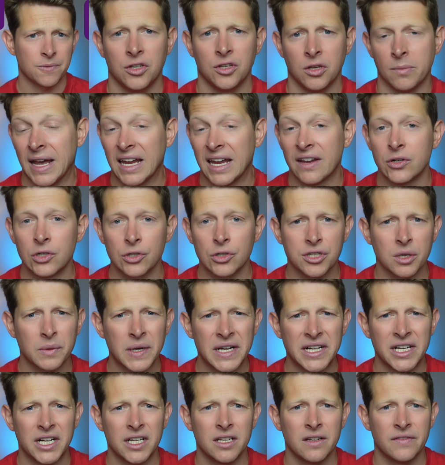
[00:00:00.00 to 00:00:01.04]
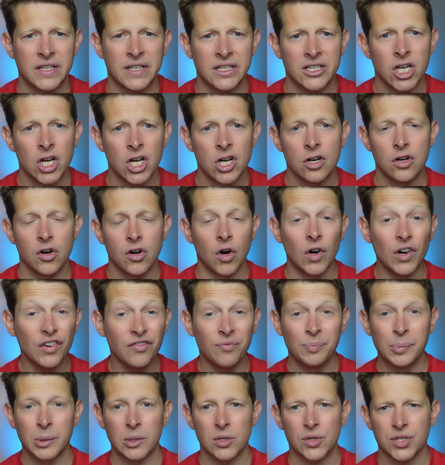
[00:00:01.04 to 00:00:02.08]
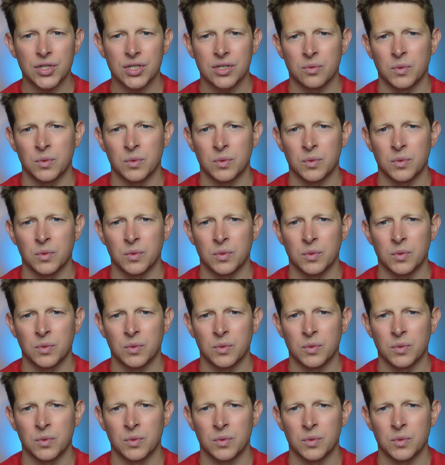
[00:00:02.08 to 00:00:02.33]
You may have also heard of an off plus,